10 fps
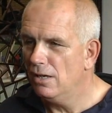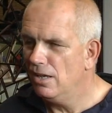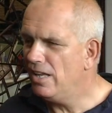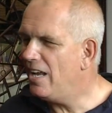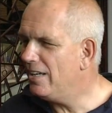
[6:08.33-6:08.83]

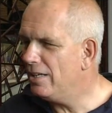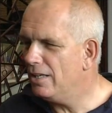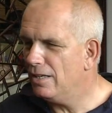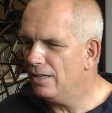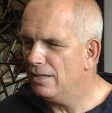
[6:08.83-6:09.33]
and
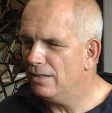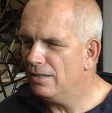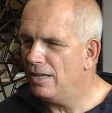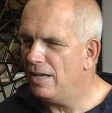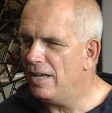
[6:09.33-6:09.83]
yeah,
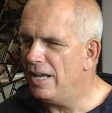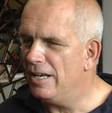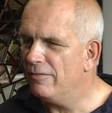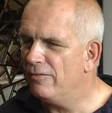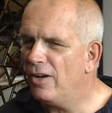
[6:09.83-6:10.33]

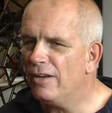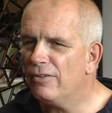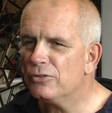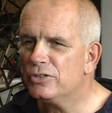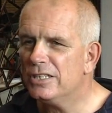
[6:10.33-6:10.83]
in
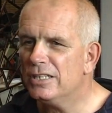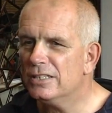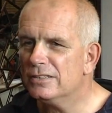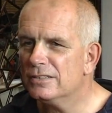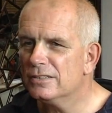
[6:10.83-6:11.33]
500
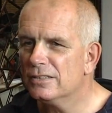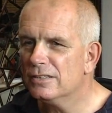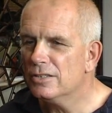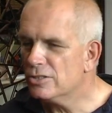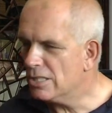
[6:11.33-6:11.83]
years,
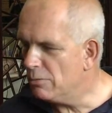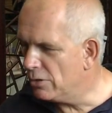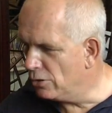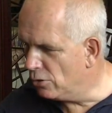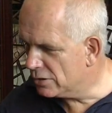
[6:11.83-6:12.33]

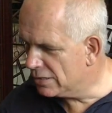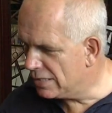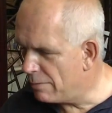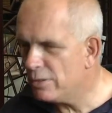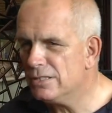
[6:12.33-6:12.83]
someone looks at
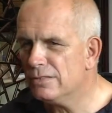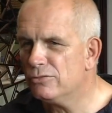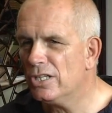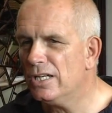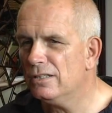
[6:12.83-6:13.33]
that piece of
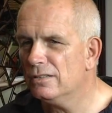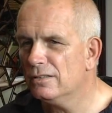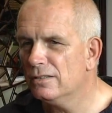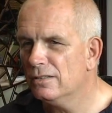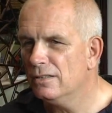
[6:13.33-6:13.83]
jade,
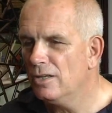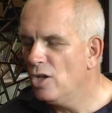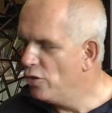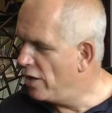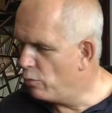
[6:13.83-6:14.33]

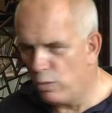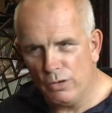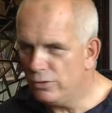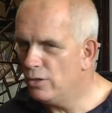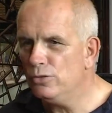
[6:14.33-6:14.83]
they
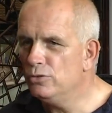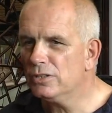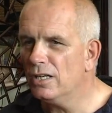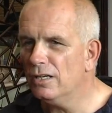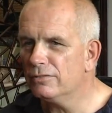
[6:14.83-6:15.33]
won't know who's
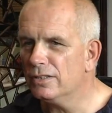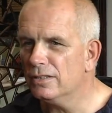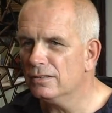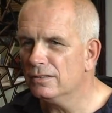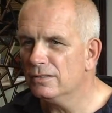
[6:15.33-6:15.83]
carved it
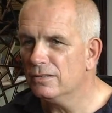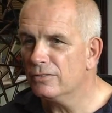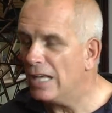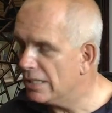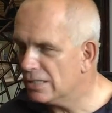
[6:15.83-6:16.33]

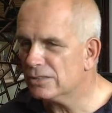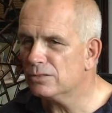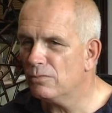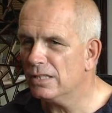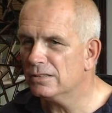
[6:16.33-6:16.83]
that
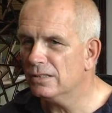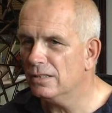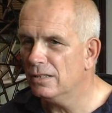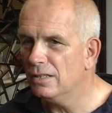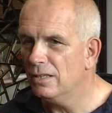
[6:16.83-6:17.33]
doesn't matter.
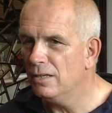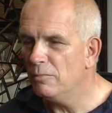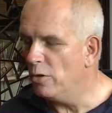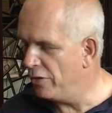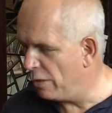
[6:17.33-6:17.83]

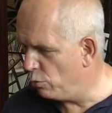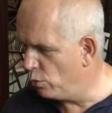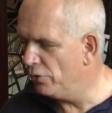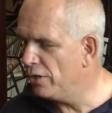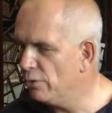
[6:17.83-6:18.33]
But they
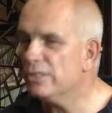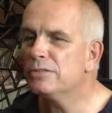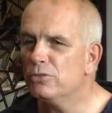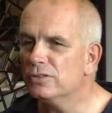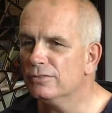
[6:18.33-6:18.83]
will know it's
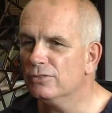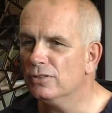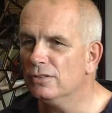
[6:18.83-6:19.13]
beautiful.